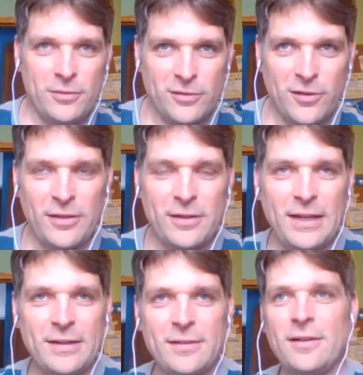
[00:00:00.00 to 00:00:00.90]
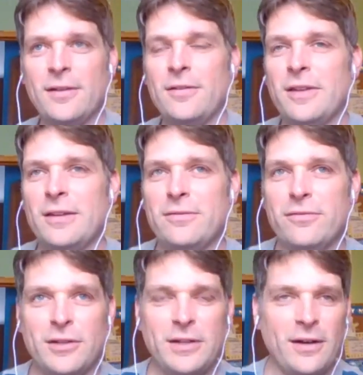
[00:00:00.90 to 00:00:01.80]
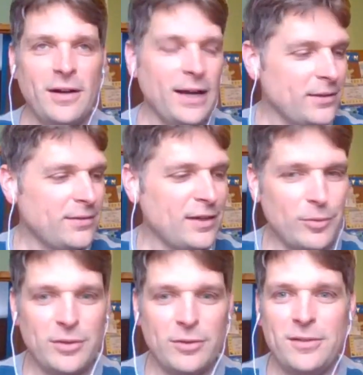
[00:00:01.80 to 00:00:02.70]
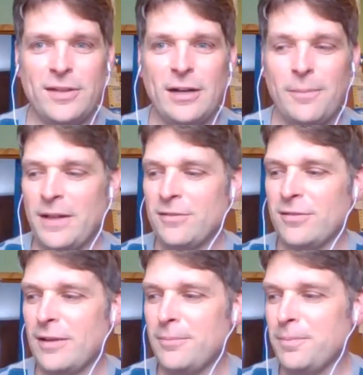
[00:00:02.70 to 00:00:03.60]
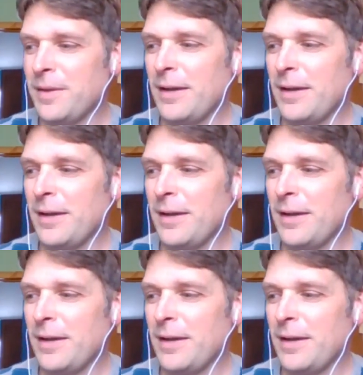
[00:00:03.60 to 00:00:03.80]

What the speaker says: You saw the data there of that fun air hockey table that we set up. I'm